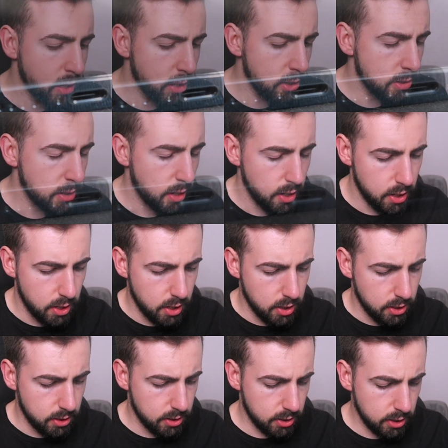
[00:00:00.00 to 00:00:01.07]
good.
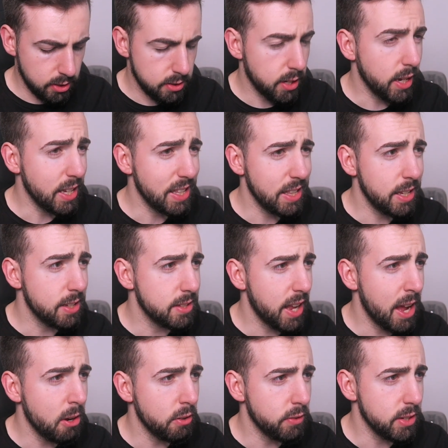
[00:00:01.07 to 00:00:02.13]
I'm going to take this
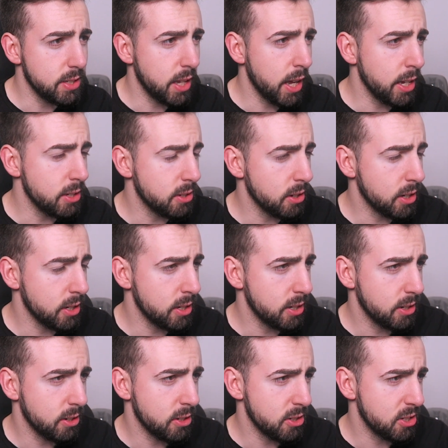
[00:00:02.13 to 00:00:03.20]
out of its case so I can
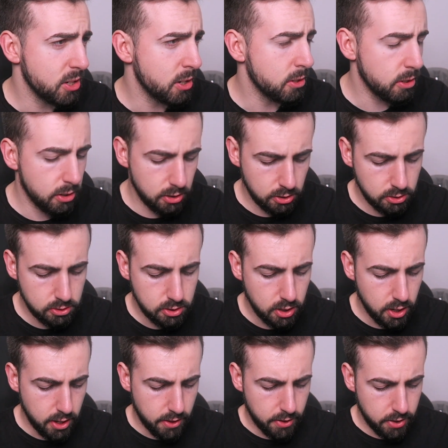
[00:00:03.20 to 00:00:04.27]
kind of show you, because
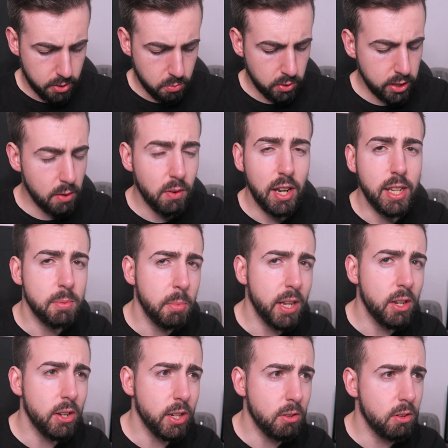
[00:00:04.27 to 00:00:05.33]
when they released
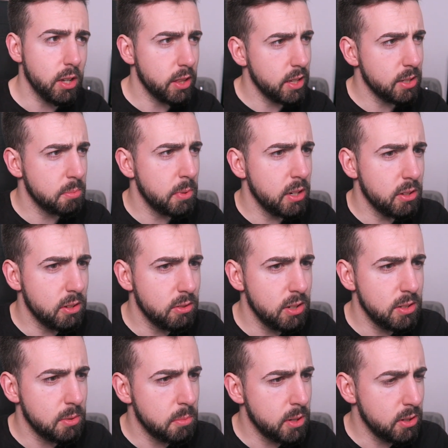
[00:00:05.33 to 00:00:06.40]
Midnight Green, I think it's Midnight Green,
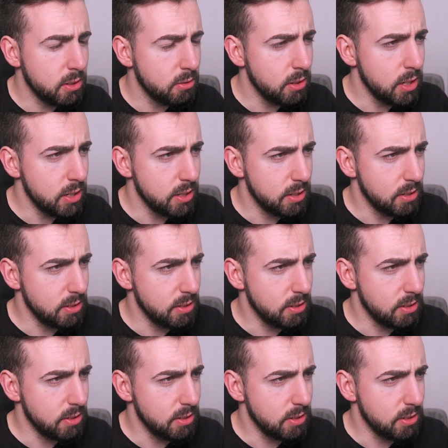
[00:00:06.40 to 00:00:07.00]
is it Midnight Green?